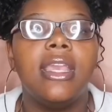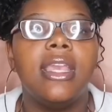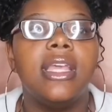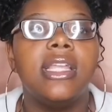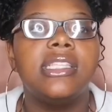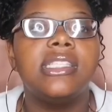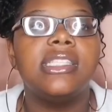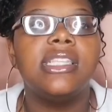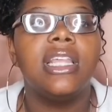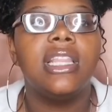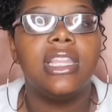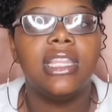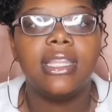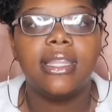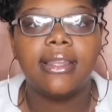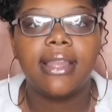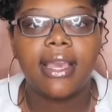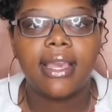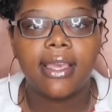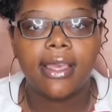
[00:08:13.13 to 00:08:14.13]
It's nothing
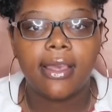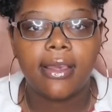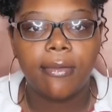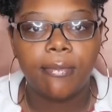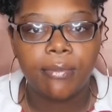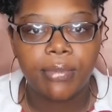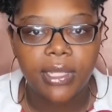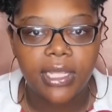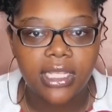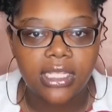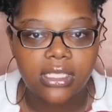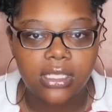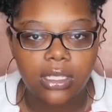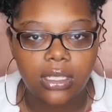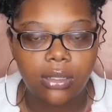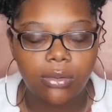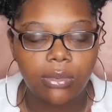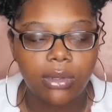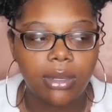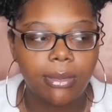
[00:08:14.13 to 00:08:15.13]
that I could complain to
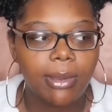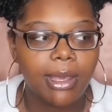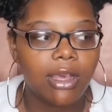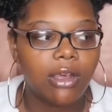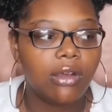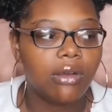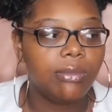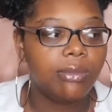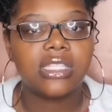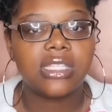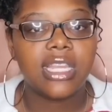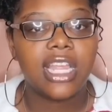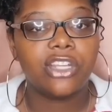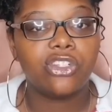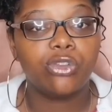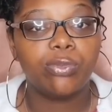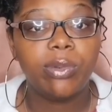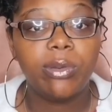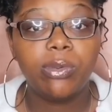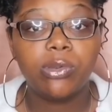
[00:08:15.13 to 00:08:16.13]
anyone about. It's
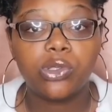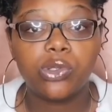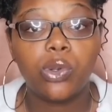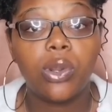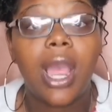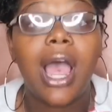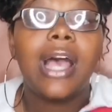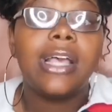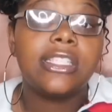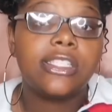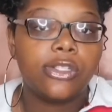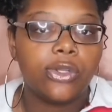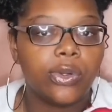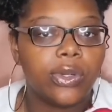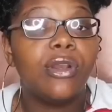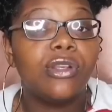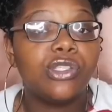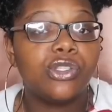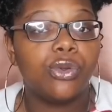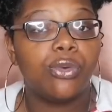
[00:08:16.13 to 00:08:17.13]
natural. People snore. I snore.
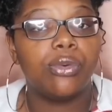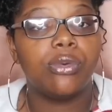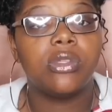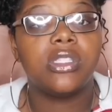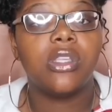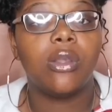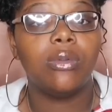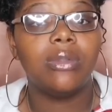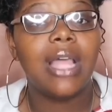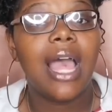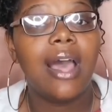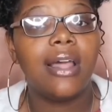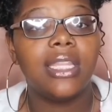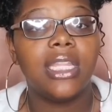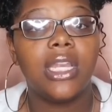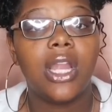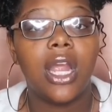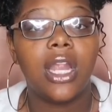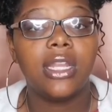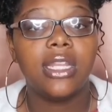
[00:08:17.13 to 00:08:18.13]
Her snoring was so loud
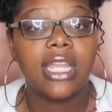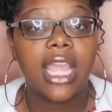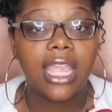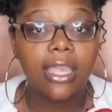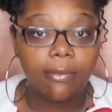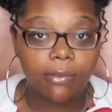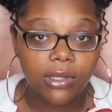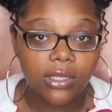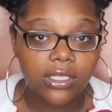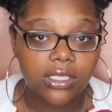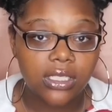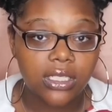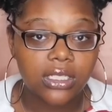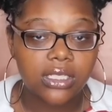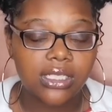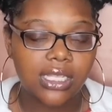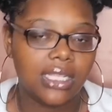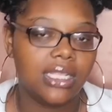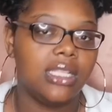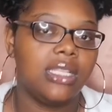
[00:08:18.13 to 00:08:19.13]
that our neighbors
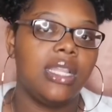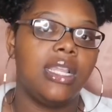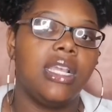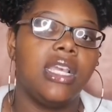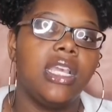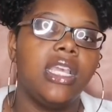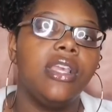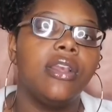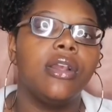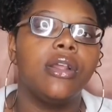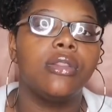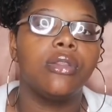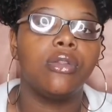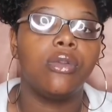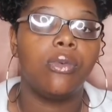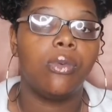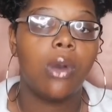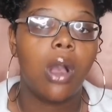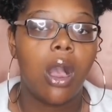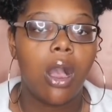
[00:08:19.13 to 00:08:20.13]
said that they could hear her through
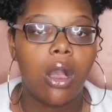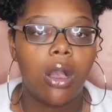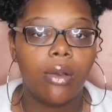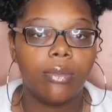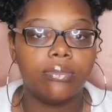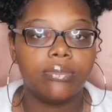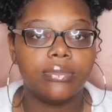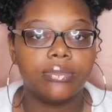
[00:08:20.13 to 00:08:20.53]
the wall.